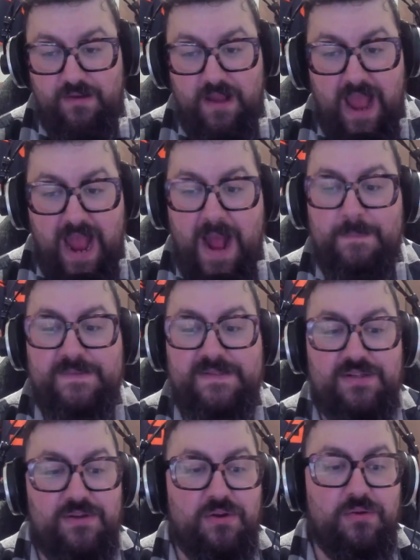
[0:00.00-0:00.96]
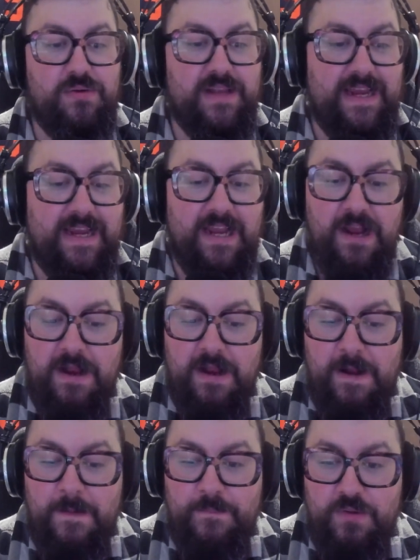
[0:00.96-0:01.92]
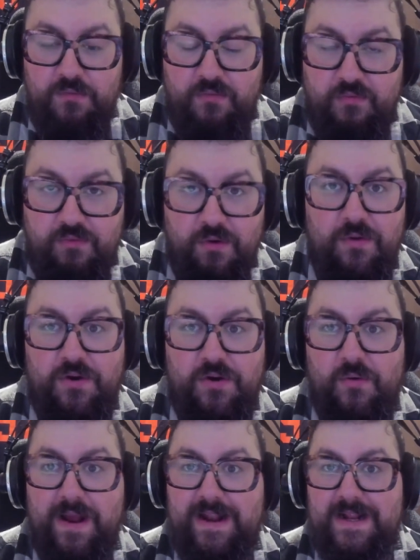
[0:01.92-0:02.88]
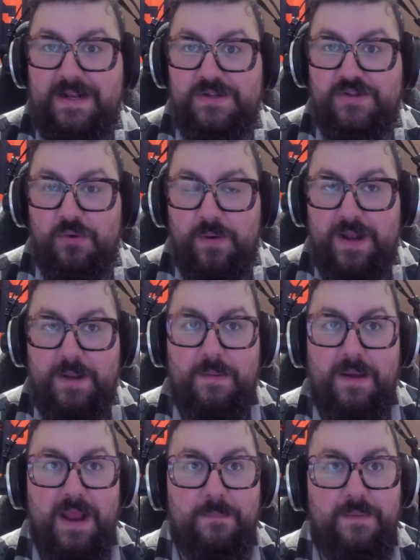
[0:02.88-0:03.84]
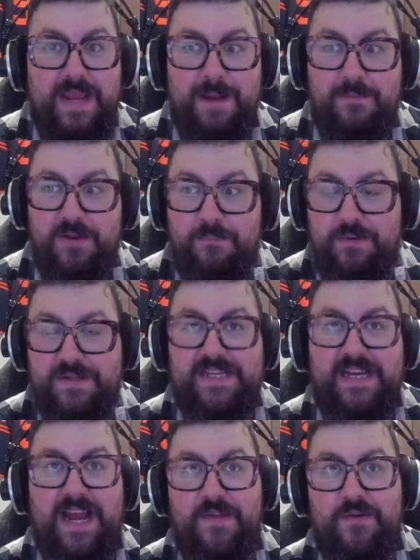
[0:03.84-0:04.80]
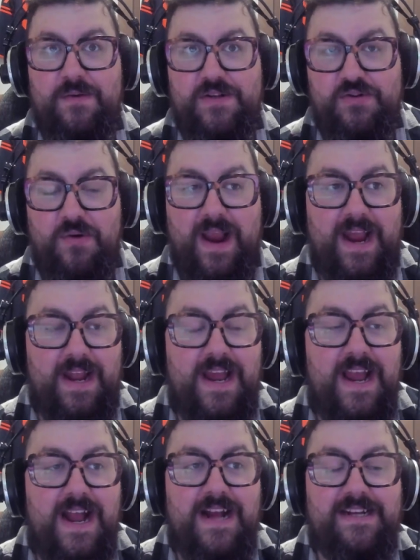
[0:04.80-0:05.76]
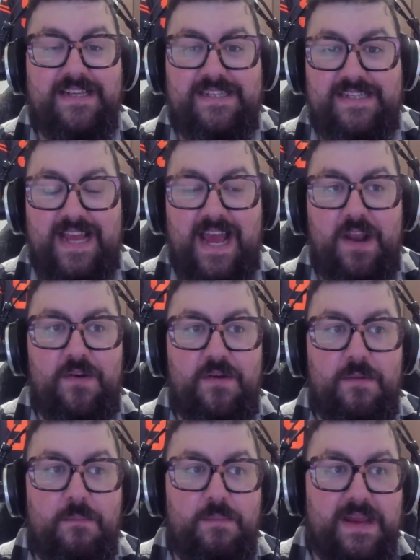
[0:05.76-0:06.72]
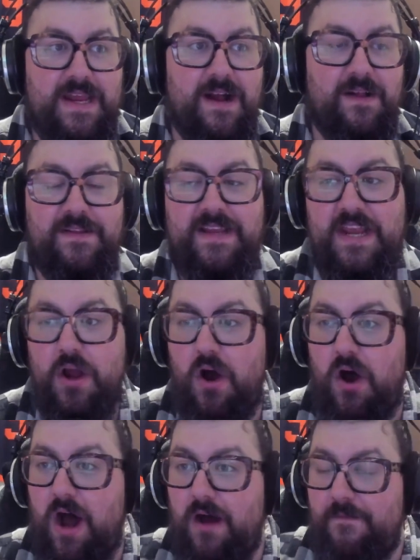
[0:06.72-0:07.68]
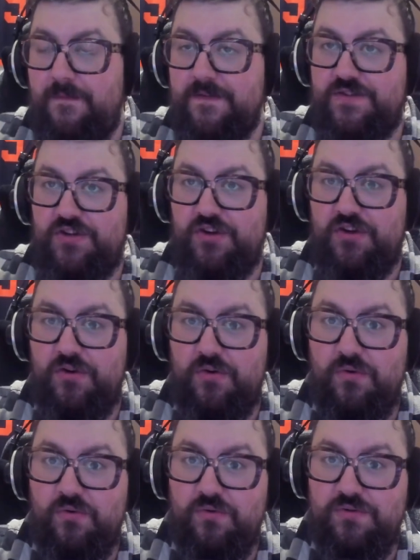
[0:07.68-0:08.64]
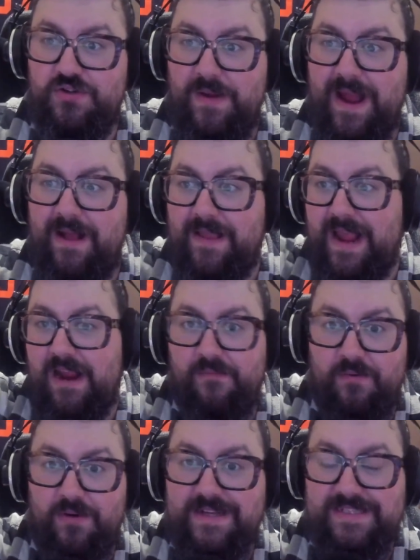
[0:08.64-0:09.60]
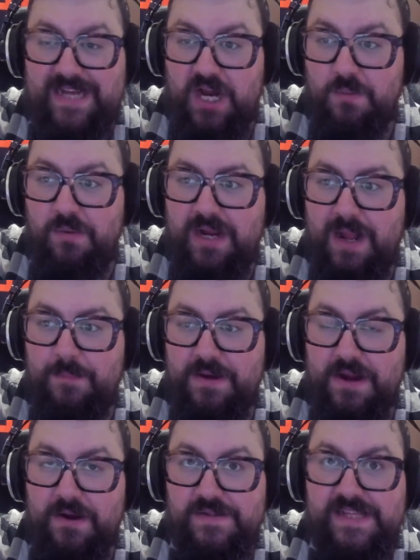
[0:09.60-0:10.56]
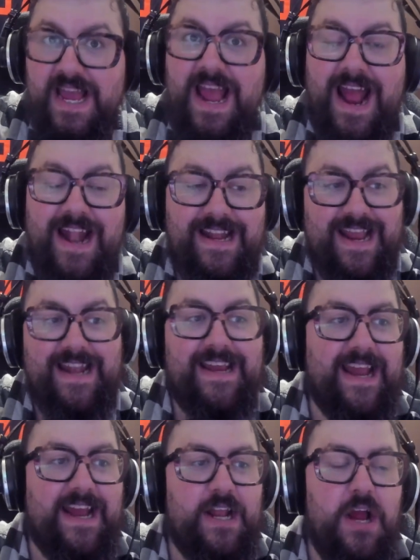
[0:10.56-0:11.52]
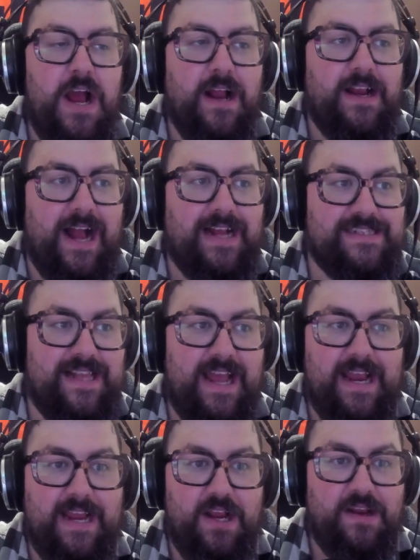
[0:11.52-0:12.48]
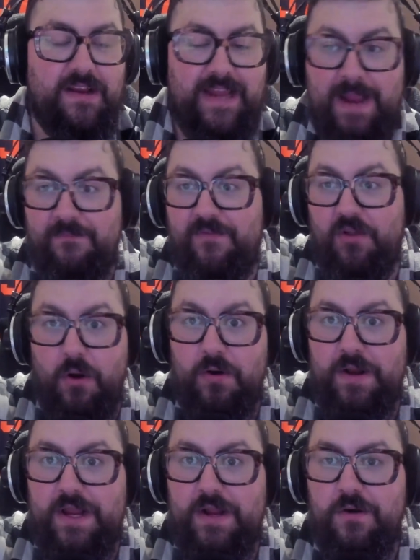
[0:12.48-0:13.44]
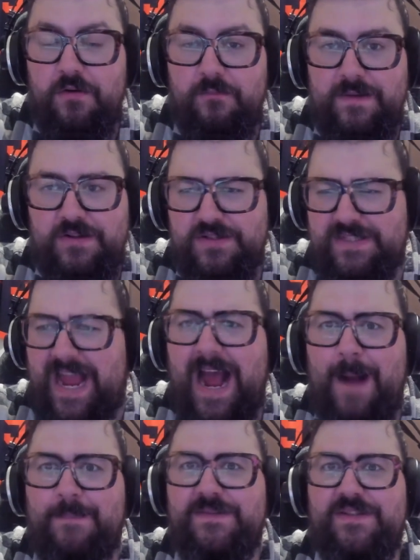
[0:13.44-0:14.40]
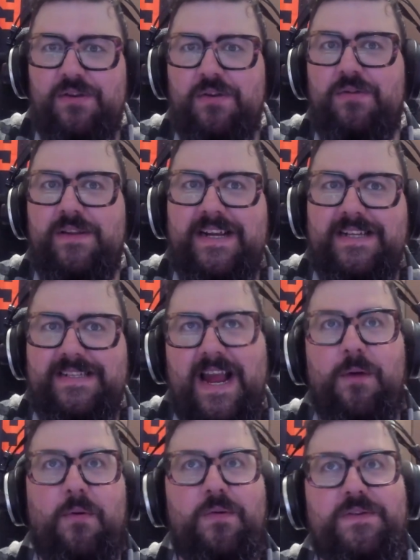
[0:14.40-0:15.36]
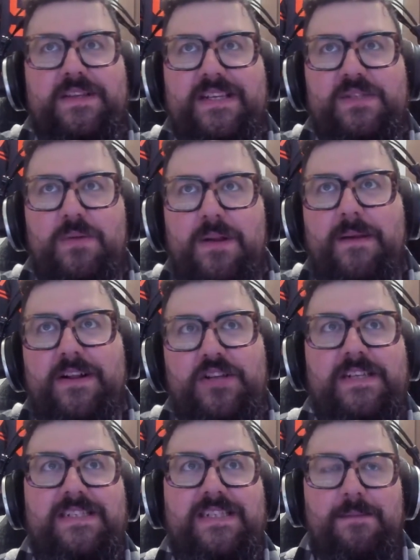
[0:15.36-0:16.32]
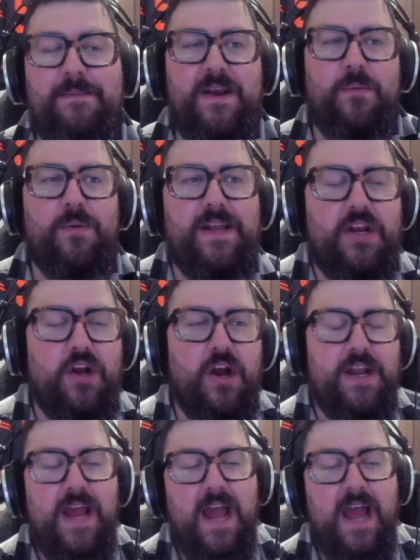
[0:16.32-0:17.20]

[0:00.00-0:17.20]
absolutely full credit to Winnipeg being able to put together a trade to send PLD off to LA for his terrible couple years, and getting in guys like Gabe Vilardi, who've been just absolutely integral to this Winnipeg Jets team being really good.